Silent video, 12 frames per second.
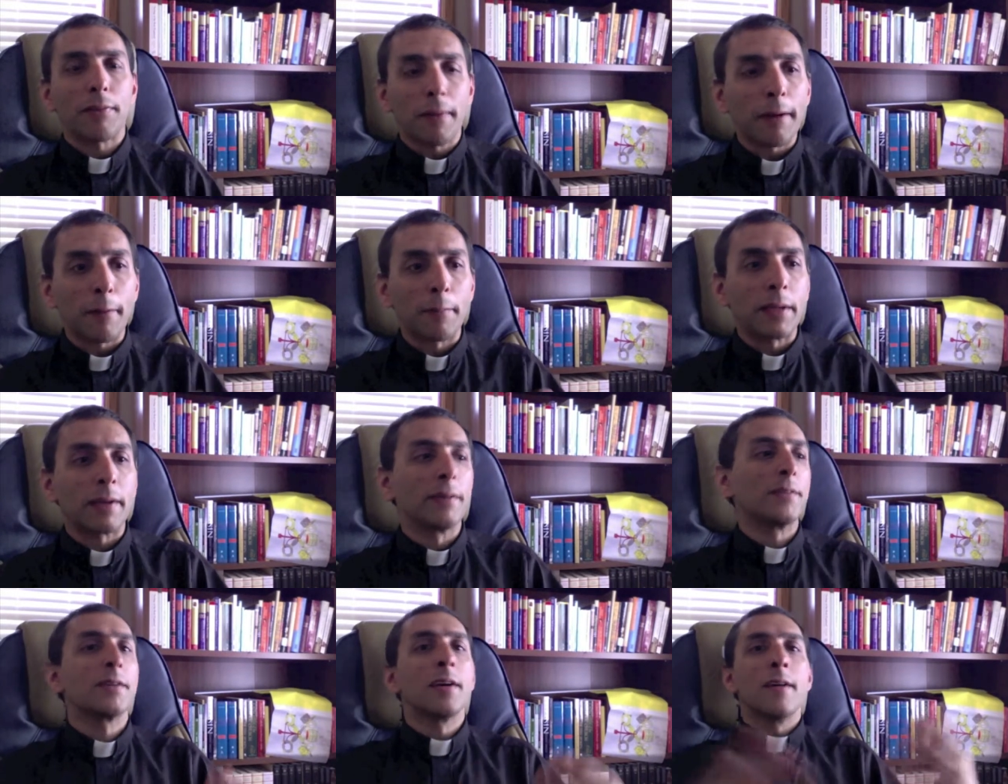there
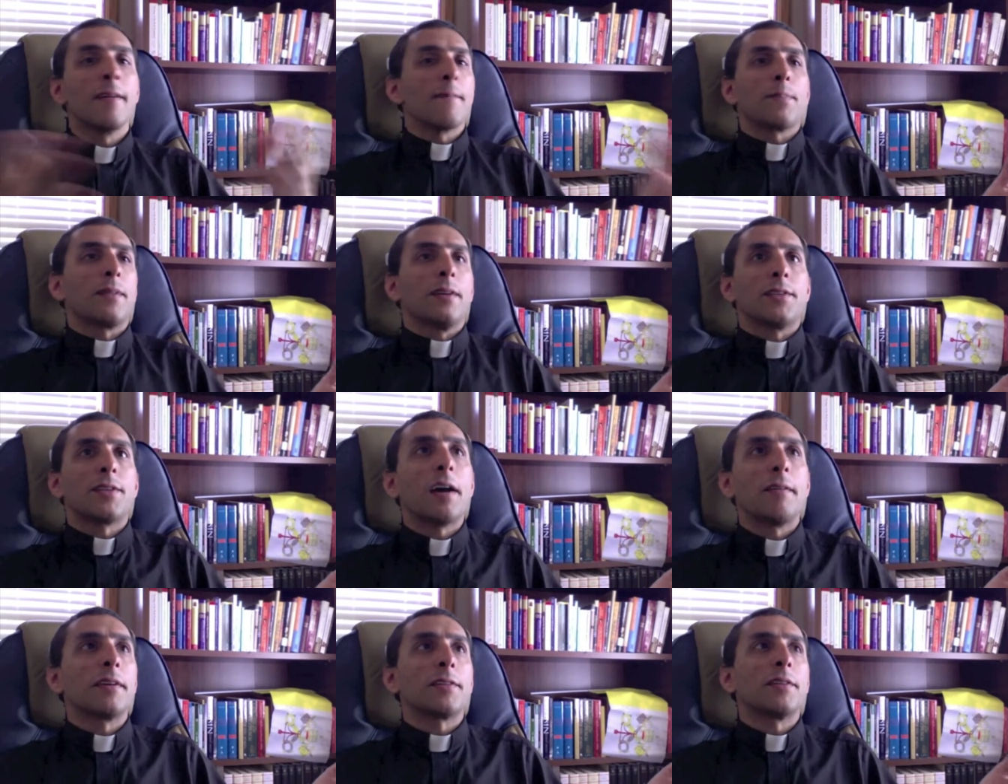because the
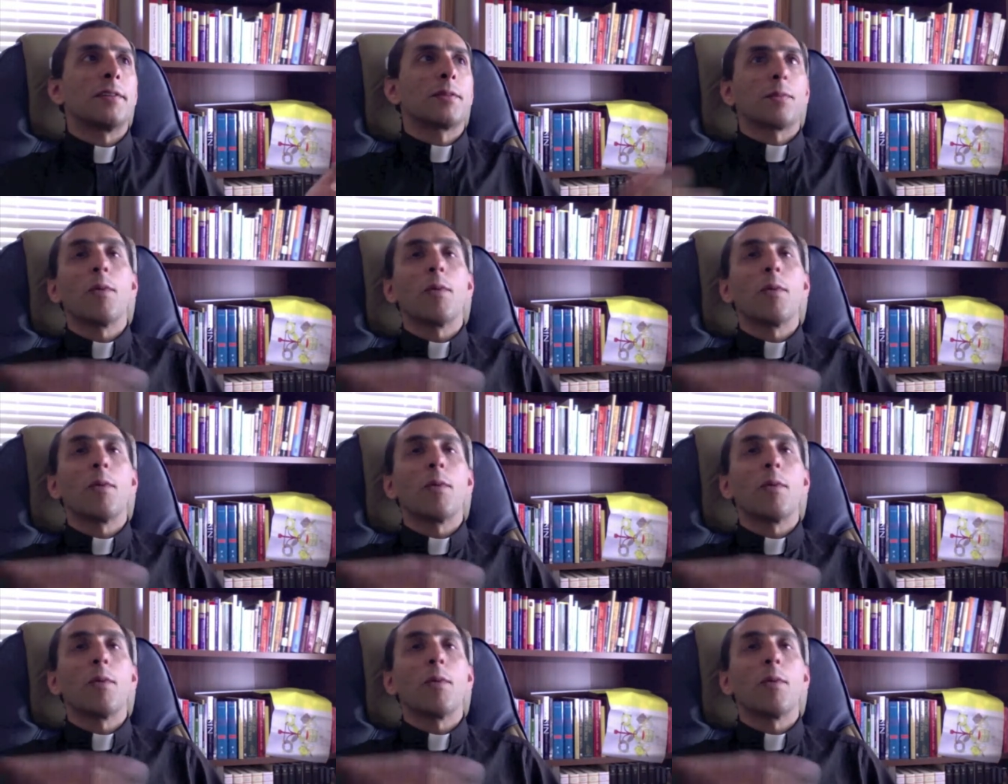sun doesn't